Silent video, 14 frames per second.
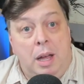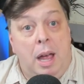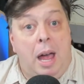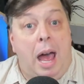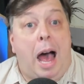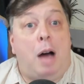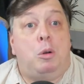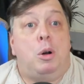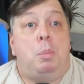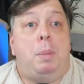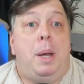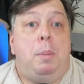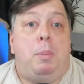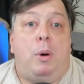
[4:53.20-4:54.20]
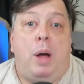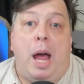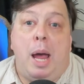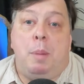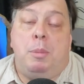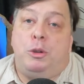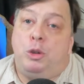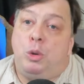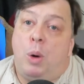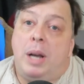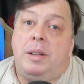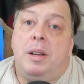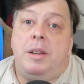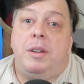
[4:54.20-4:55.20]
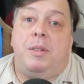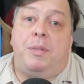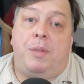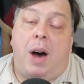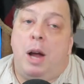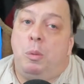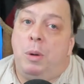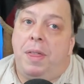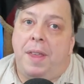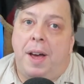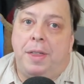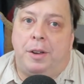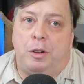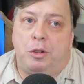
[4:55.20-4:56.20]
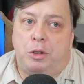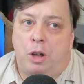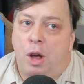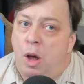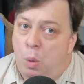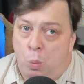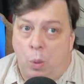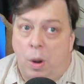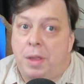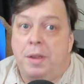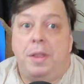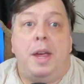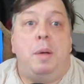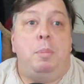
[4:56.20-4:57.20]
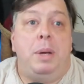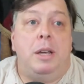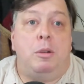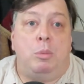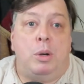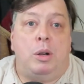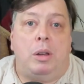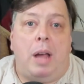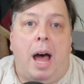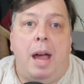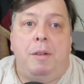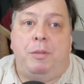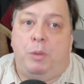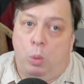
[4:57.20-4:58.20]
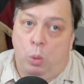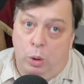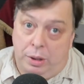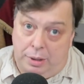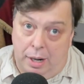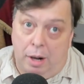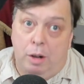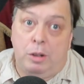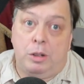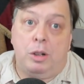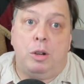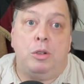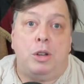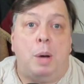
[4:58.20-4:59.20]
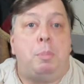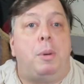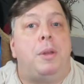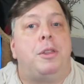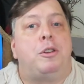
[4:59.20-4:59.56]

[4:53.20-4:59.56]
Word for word: How are people able to identify with others, whether they be in real life or characters up on the